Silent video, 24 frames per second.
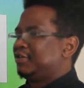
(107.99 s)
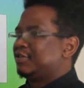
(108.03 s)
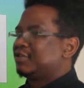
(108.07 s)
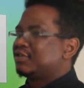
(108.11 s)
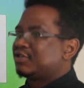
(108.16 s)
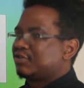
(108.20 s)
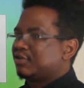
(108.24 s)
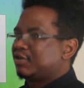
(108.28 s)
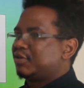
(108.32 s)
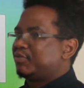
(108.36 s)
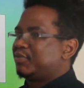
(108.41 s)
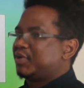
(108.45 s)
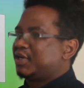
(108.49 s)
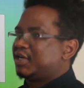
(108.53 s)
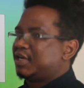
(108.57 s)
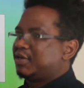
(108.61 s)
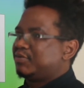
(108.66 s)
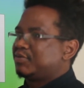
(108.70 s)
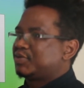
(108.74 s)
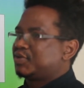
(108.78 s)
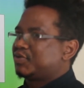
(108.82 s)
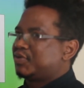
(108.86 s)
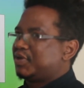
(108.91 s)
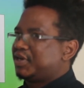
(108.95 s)
So it
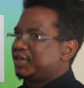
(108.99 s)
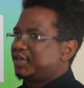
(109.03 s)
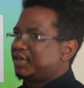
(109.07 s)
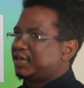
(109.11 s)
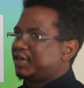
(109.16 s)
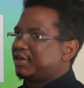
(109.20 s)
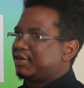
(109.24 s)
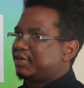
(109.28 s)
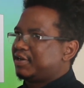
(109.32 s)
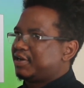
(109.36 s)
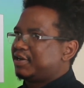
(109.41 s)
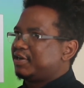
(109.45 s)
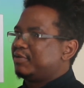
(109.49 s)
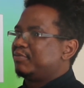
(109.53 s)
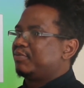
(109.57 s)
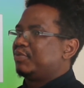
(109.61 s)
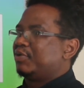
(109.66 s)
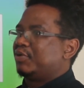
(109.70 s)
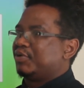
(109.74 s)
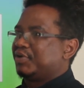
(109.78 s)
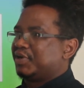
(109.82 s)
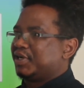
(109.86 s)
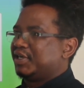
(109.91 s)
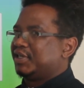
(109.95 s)
becomes quite an
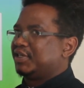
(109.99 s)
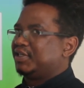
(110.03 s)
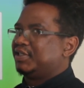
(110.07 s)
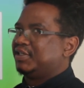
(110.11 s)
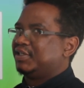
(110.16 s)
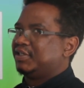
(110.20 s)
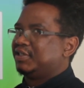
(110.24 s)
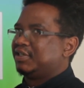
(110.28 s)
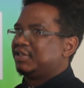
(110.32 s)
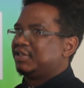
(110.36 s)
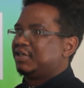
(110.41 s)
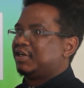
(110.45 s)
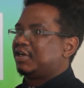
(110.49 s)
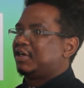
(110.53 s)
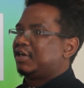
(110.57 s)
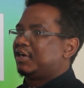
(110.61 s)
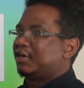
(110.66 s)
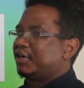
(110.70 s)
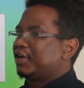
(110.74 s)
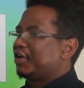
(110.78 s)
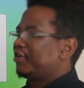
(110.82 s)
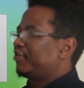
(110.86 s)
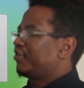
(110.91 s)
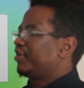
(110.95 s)
important
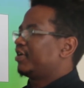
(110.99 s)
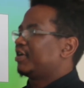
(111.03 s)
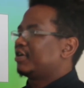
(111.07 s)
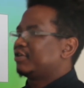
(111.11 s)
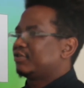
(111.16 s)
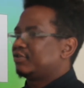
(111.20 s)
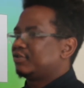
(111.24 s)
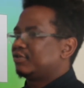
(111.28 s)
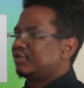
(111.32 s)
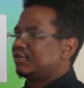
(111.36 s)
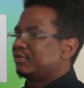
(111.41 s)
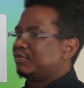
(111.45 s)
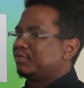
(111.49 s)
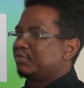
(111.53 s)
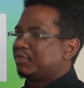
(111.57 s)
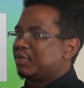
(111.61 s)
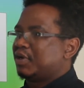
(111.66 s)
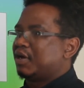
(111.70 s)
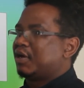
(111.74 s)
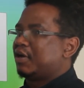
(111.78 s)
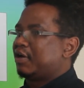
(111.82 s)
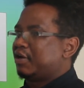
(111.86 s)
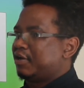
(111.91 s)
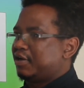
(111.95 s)
area to
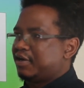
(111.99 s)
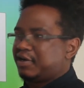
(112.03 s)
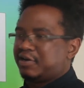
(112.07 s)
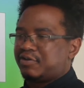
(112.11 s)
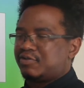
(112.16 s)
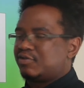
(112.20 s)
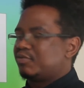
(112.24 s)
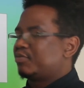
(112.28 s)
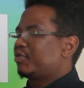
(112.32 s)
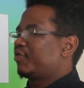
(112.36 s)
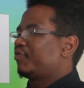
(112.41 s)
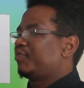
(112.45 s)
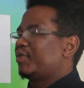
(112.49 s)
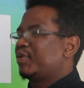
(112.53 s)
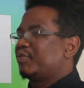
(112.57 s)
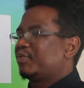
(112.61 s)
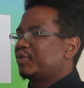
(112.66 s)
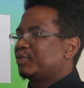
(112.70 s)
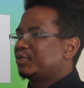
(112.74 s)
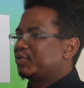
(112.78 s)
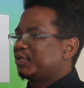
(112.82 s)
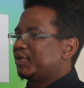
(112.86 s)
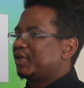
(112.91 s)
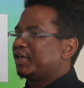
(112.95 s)
a group of
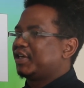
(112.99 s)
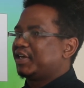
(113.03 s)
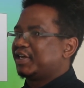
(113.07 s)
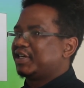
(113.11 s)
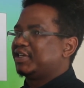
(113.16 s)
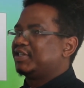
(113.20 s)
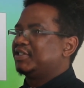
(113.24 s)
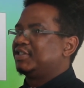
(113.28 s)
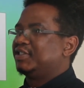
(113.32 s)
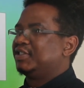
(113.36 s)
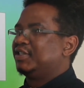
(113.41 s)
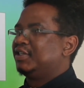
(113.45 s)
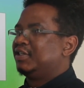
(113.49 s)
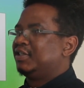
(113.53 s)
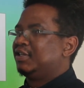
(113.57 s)
people to engage